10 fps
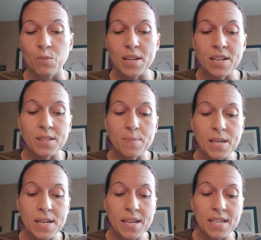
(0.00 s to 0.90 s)
We need to
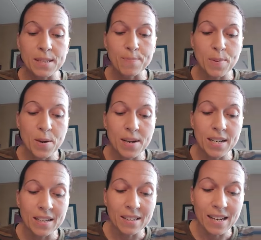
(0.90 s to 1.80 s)
be
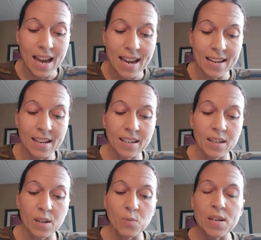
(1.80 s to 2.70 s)
spirit led.
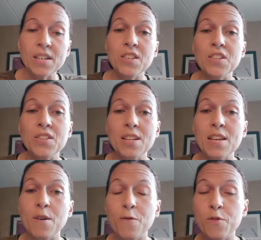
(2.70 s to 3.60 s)
We need to
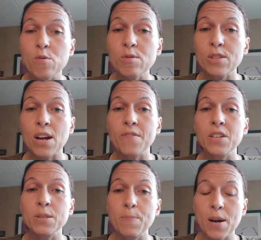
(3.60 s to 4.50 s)
see the fruits of
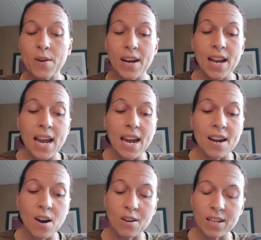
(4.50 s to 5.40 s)
the spirit
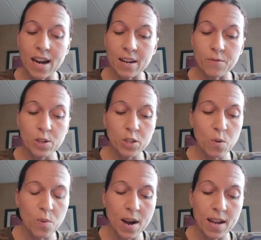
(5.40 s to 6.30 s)
in our life, which
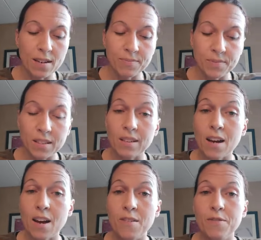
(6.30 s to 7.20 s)
are what?
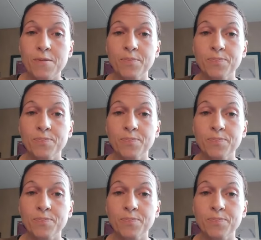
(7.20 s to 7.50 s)
Love,